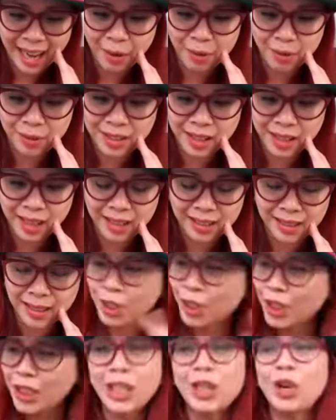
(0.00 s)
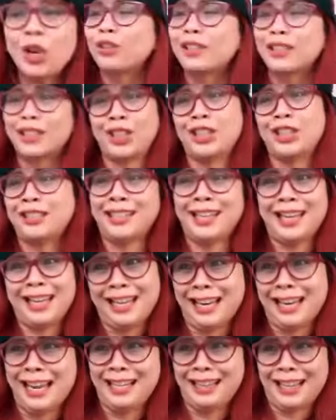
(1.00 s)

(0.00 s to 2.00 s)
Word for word: I was like, does she know that she's singing?